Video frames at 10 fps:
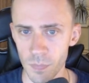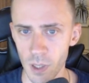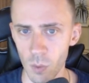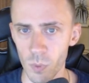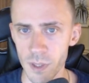
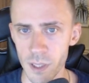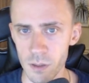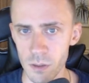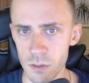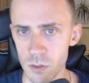and we
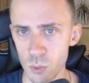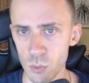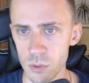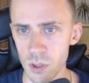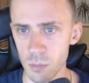can
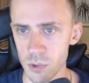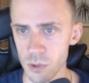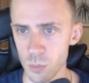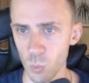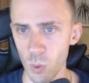do some
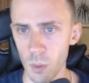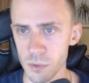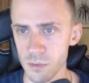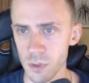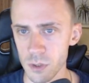
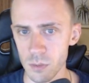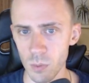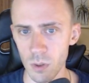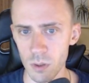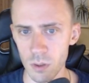swaps first of
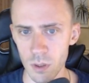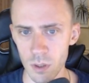all.